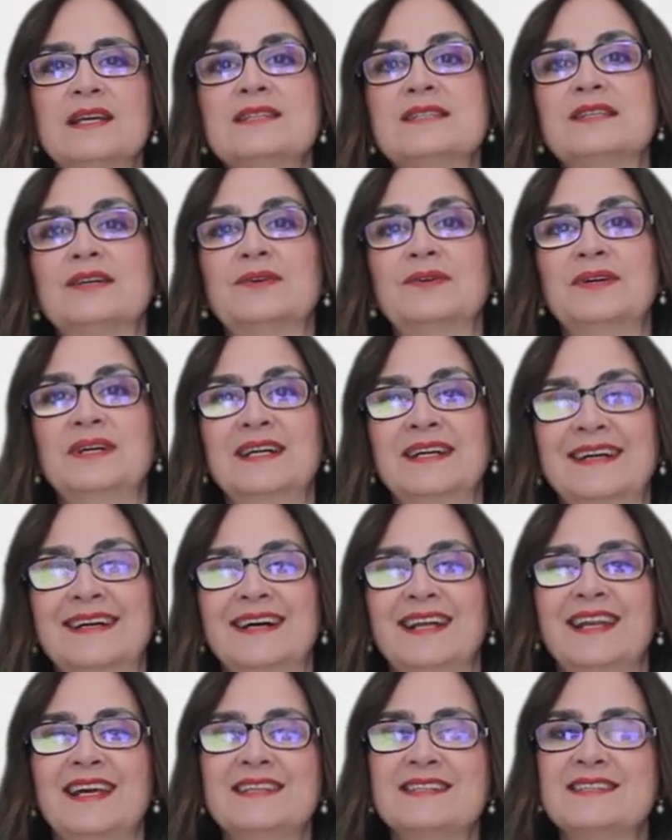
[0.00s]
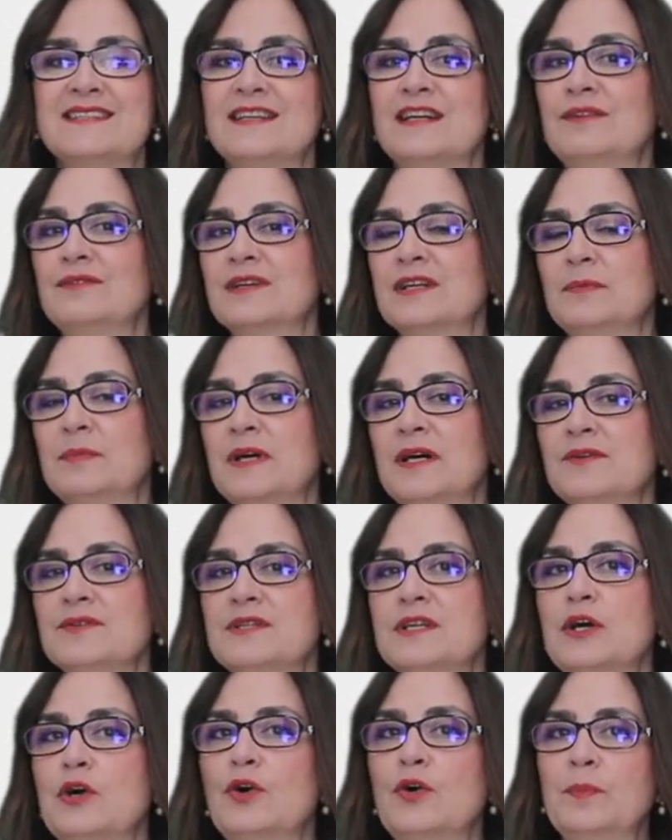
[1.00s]
So, let's talk
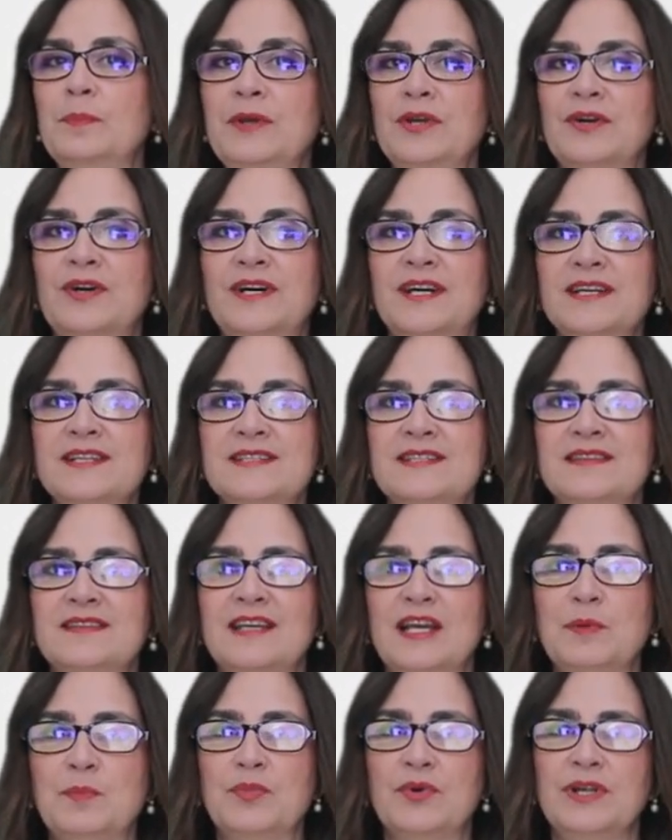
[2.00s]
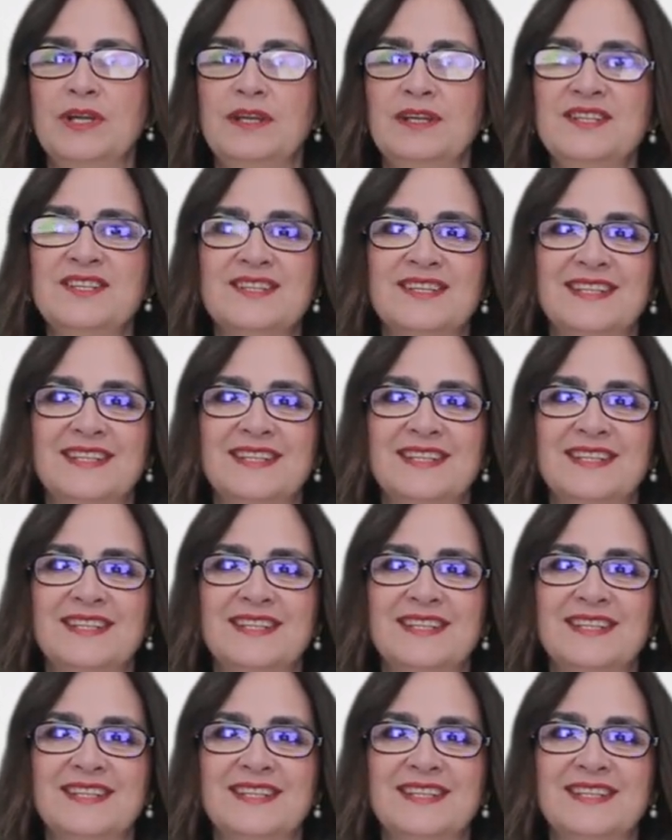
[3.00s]
about opioid tapering